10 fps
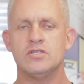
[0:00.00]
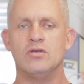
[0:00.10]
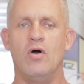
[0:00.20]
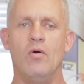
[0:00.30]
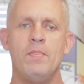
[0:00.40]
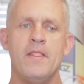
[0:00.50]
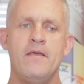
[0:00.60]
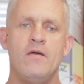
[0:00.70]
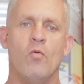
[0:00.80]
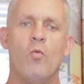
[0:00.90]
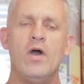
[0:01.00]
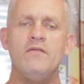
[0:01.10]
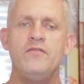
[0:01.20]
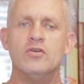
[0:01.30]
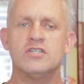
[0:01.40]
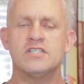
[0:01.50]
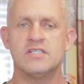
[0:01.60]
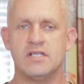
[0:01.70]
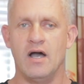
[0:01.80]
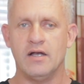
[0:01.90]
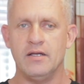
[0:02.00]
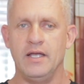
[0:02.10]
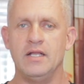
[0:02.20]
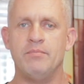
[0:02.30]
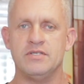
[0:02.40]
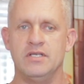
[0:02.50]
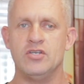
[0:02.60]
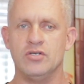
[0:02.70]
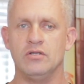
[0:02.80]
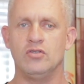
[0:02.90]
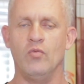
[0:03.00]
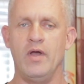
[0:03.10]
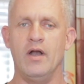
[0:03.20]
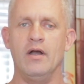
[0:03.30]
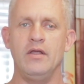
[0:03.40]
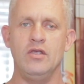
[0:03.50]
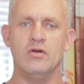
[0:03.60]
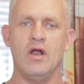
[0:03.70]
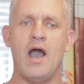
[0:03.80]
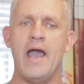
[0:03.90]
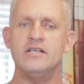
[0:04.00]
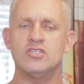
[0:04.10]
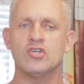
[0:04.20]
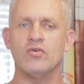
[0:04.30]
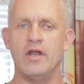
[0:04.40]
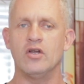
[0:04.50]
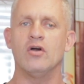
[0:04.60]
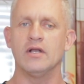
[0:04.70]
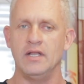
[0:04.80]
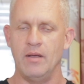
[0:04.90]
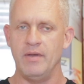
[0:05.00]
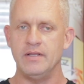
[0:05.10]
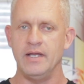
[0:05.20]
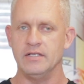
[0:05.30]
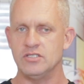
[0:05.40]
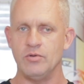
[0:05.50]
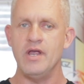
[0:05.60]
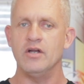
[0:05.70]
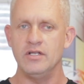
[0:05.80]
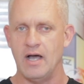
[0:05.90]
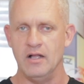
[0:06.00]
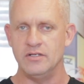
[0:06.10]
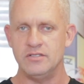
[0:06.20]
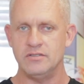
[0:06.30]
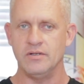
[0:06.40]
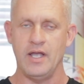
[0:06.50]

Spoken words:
So what if you're stuck in a position to where your highest credit card limit is $300?